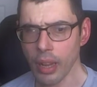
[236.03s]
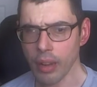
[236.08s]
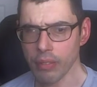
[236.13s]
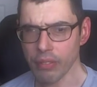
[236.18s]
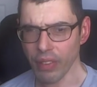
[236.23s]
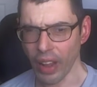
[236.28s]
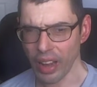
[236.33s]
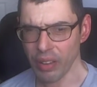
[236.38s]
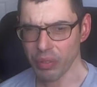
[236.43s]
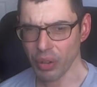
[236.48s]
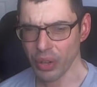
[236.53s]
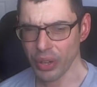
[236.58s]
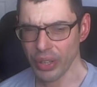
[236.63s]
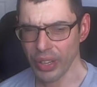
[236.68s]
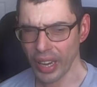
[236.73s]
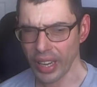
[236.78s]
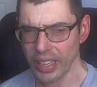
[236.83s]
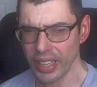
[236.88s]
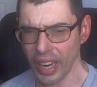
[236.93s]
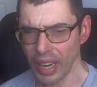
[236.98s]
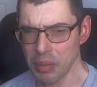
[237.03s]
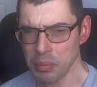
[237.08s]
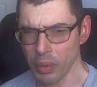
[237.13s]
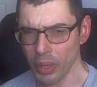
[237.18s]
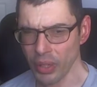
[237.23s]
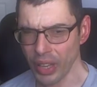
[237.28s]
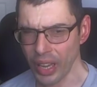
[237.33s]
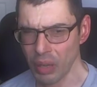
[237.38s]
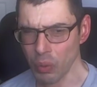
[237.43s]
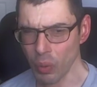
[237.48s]
599
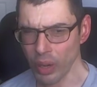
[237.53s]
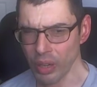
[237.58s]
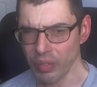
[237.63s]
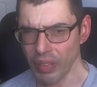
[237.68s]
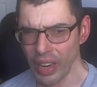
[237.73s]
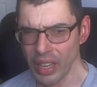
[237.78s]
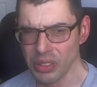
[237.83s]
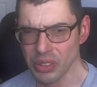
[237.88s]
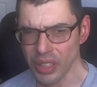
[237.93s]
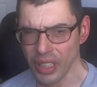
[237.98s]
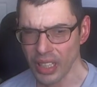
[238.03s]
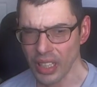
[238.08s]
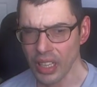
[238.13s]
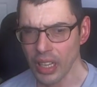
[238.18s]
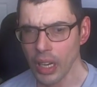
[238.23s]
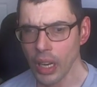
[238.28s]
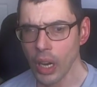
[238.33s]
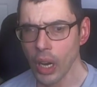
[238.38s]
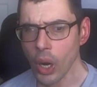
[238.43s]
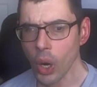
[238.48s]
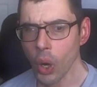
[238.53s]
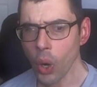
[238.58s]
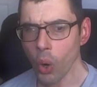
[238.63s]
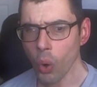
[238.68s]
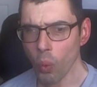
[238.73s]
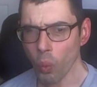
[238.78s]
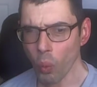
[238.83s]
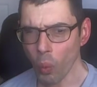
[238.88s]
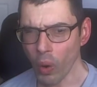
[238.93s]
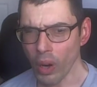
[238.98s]
million were advancing,
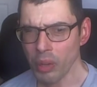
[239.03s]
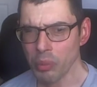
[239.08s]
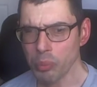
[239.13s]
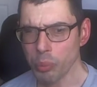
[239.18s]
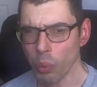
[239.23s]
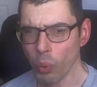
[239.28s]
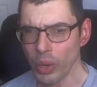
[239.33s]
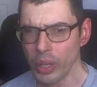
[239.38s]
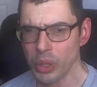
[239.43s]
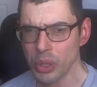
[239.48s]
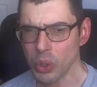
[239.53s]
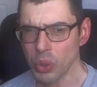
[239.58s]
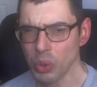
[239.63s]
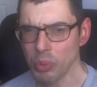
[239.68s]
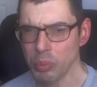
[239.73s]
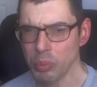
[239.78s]
1.2